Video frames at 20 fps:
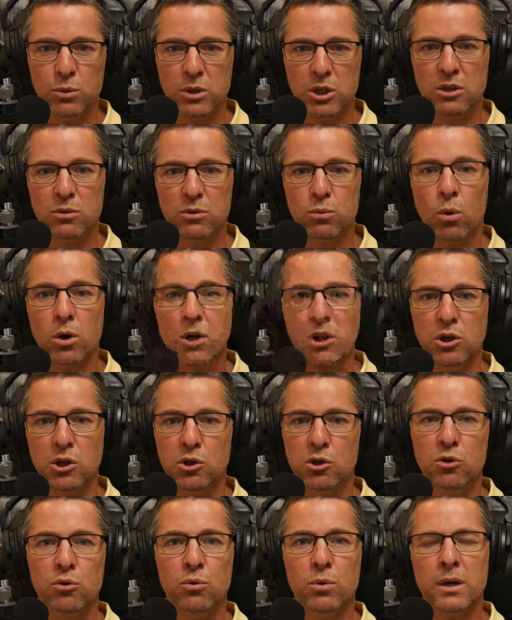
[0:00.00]
which is what you
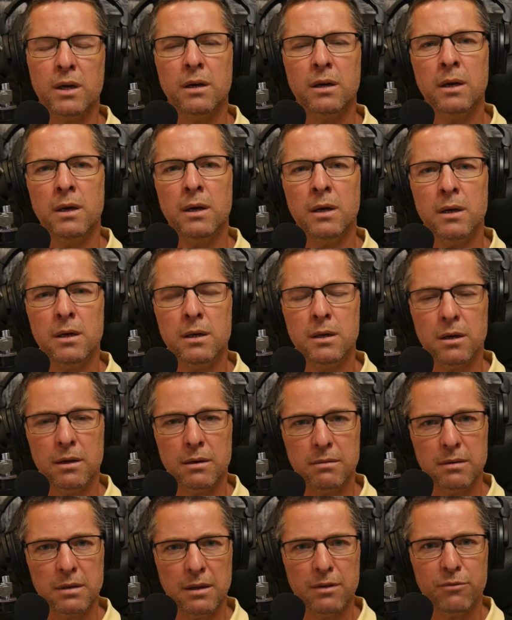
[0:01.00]
do, and, you
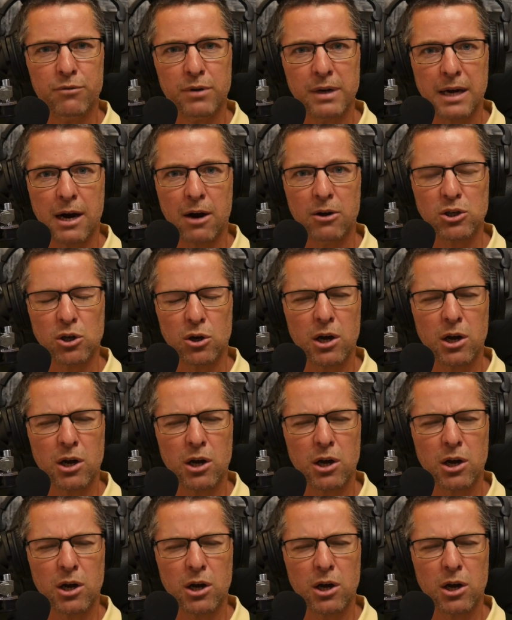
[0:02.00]
know, delivering courage.